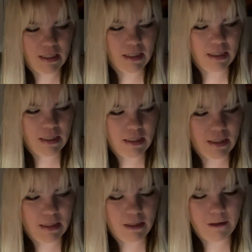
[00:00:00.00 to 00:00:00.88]

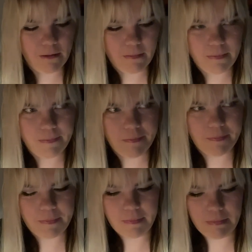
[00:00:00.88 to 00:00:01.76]

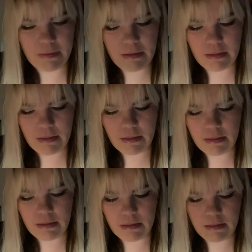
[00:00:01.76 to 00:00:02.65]

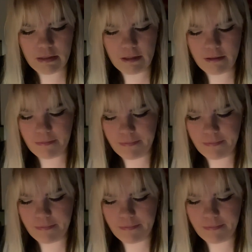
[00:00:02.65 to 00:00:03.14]
Nobody speaks.